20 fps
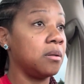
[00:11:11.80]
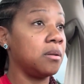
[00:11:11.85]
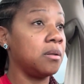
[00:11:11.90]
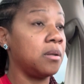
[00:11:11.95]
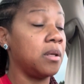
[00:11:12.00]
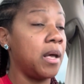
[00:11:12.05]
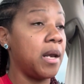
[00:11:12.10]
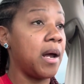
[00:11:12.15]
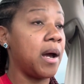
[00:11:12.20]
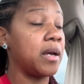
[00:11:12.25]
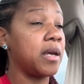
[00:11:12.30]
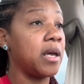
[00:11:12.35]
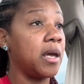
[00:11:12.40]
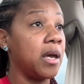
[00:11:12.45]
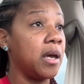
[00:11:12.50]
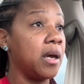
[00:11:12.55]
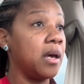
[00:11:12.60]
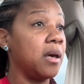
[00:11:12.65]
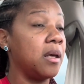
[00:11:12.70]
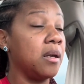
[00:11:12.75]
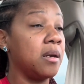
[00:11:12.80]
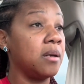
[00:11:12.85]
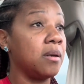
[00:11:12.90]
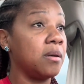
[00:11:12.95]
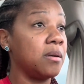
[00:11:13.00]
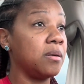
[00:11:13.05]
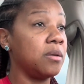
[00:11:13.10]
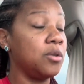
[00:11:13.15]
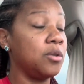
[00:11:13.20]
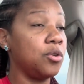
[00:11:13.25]
that I can,
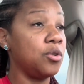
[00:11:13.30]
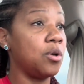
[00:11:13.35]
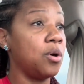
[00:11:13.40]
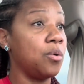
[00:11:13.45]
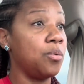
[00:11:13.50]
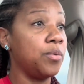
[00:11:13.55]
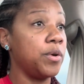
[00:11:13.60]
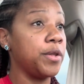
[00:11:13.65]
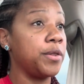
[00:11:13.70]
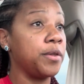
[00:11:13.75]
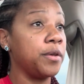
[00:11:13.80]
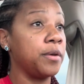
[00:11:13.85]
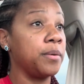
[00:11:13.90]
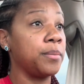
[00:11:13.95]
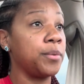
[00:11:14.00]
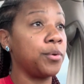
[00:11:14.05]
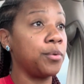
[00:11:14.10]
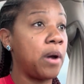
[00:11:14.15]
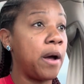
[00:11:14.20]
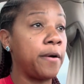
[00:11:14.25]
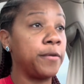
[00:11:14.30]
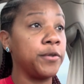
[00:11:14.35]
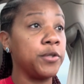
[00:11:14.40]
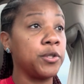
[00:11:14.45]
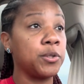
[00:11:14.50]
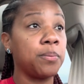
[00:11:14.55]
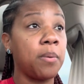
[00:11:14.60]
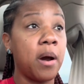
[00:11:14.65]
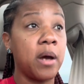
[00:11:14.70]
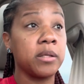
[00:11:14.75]
you know, with him throughout
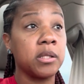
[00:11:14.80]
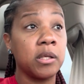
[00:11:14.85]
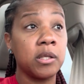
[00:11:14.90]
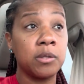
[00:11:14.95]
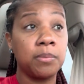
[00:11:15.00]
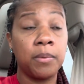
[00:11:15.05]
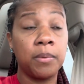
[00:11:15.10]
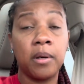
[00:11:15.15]
this process.